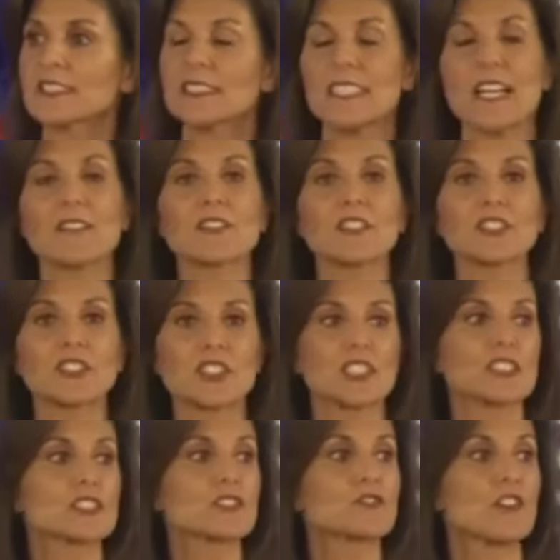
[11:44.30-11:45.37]
"Never
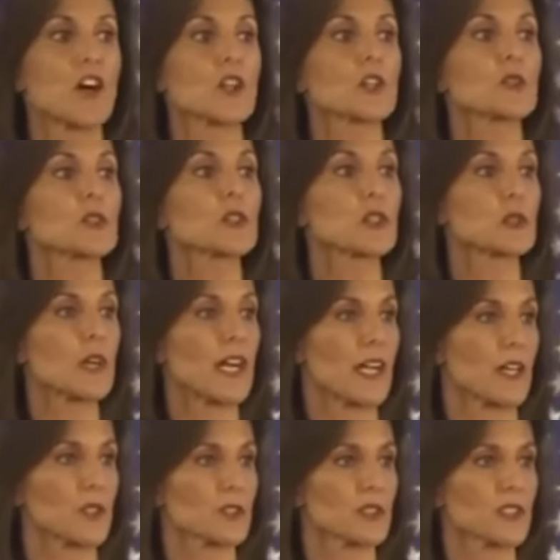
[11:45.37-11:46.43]
just follow the
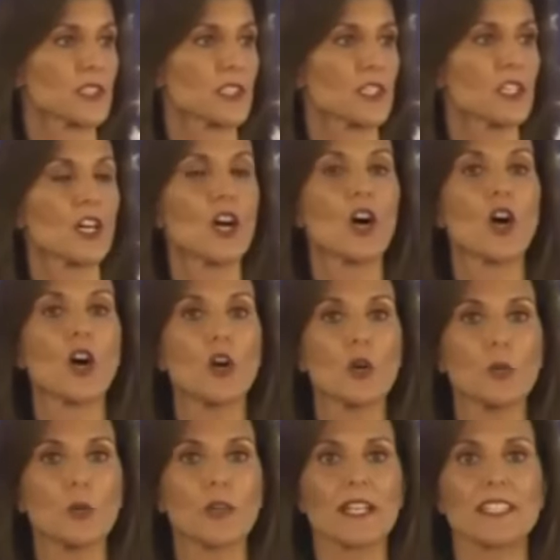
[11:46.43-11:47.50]
crowd.
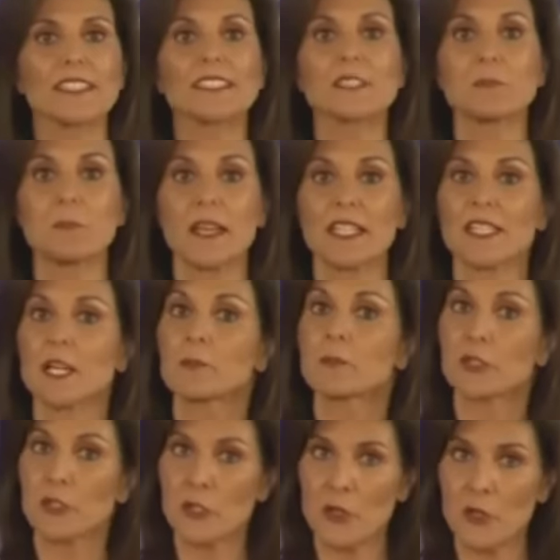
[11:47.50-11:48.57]
Always make up
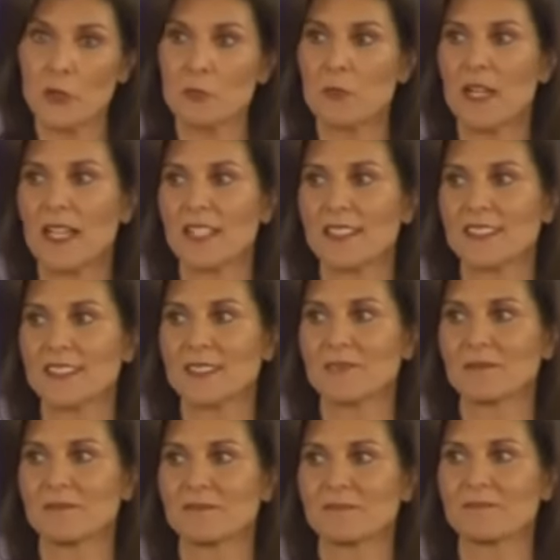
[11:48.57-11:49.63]
your own mind."
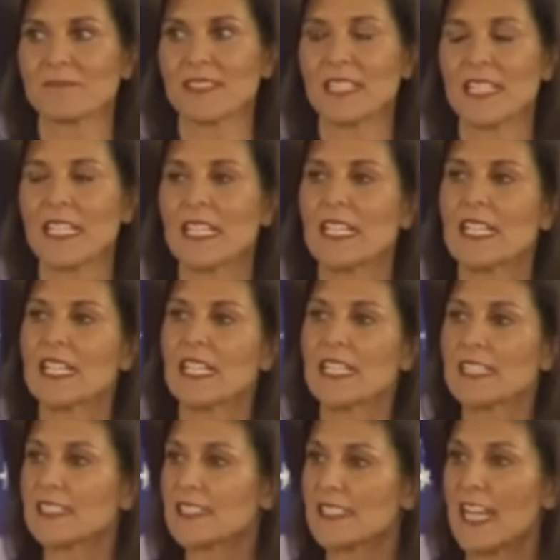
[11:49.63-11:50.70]

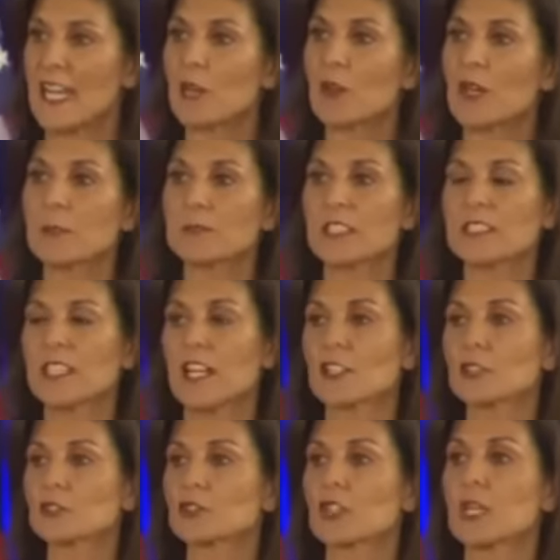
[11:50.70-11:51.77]
It is now up to
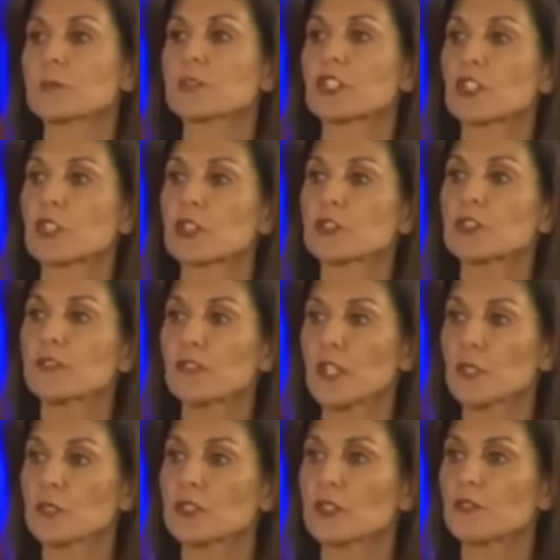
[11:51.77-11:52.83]
Donald Trump to earn the
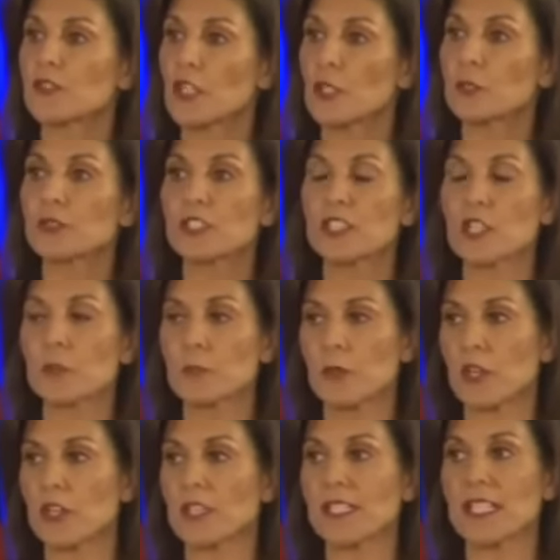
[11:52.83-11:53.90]
votes of those in our
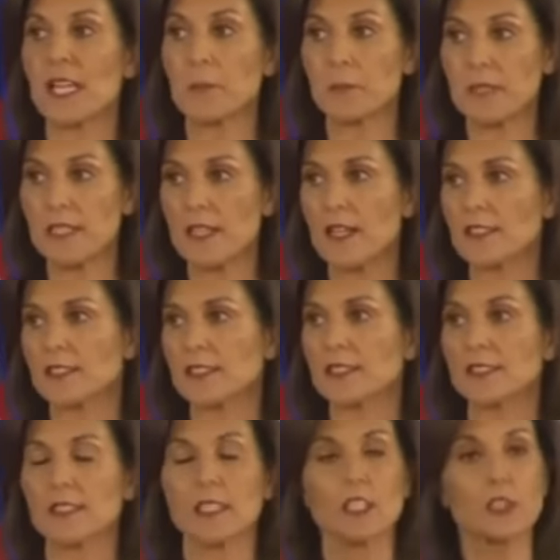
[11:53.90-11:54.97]
party and beyond
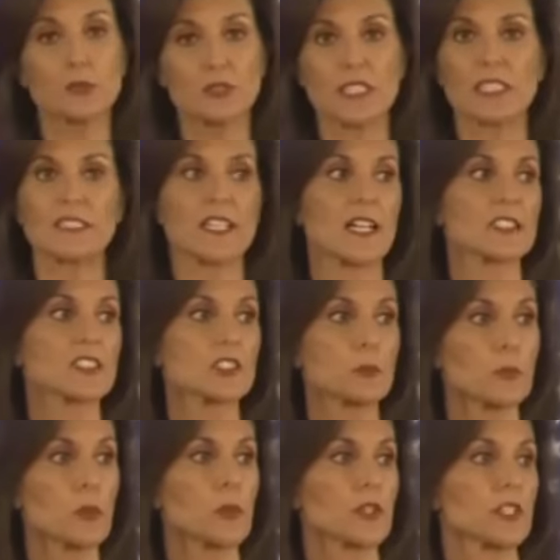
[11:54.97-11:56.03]
it who did not
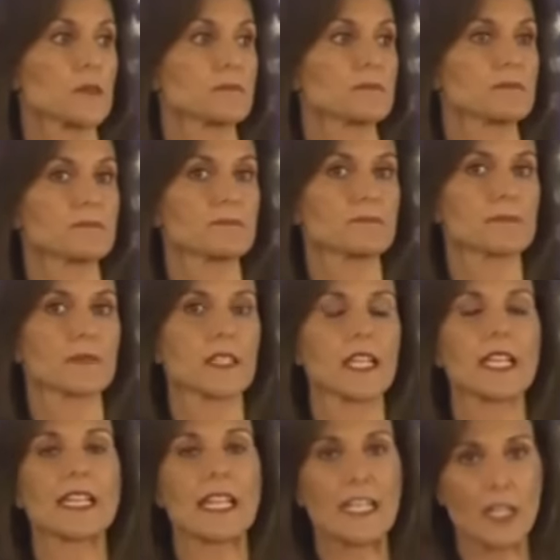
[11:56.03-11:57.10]
support him.
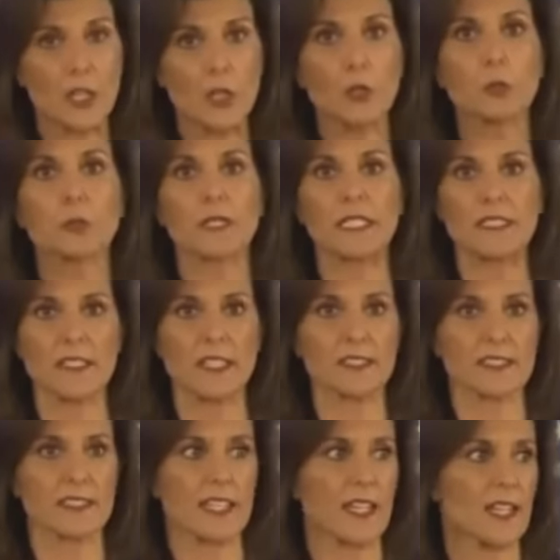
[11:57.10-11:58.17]
And I hope he
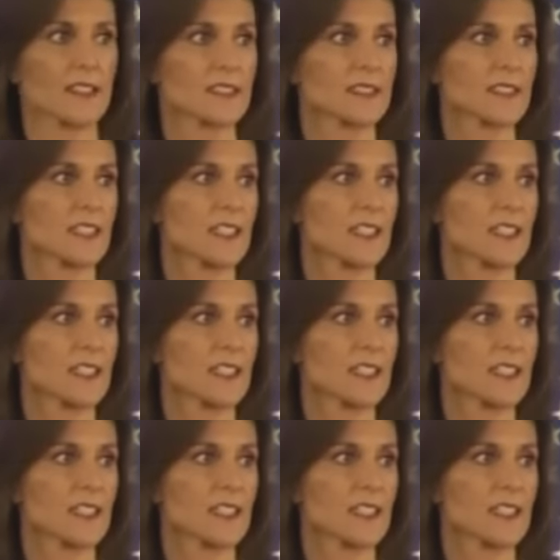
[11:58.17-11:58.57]
does that.